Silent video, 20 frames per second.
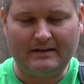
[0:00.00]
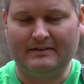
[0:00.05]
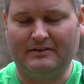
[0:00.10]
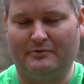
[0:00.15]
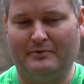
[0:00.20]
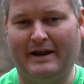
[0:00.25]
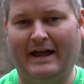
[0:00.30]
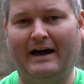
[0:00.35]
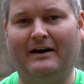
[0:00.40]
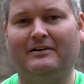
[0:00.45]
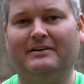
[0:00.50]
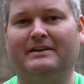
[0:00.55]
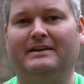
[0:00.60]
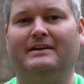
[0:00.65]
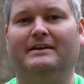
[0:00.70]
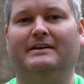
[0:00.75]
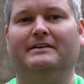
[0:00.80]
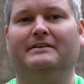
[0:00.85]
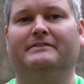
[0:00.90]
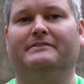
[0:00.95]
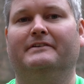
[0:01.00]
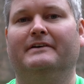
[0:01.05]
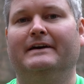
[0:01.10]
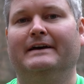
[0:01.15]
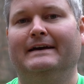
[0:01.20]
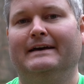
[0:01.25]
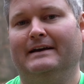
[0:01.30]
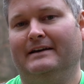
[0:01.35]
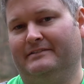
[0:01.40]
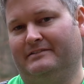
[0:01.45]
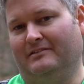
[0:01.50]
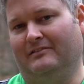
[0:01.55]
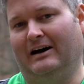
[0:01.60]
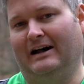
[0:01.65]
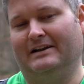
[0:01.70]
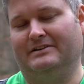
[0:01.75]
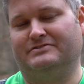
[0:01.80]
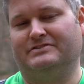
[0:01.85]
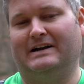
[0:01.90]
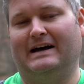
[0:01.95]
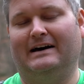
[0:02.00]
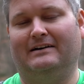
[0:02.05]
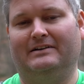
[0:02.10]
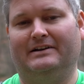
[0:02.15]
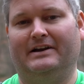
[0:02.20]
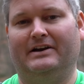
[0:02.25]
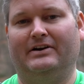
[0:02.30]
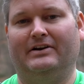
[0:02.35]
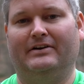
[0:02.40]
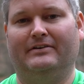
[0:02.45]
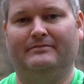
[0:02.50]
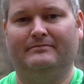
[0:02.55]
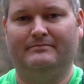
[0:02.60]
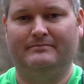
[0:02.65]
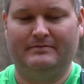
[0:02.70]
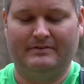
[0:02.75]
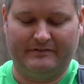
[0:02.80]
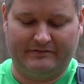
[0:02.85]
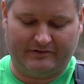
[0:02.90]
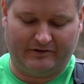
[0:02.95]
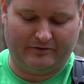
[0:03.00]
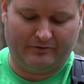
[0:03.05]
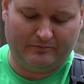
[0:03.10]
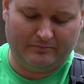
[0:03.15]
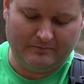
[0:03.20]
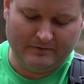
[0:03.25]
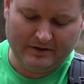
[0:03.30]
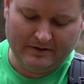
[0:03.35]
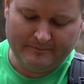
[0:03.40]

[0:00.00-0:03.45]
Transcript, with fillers: The reality is, it's a lot of trial and error. So,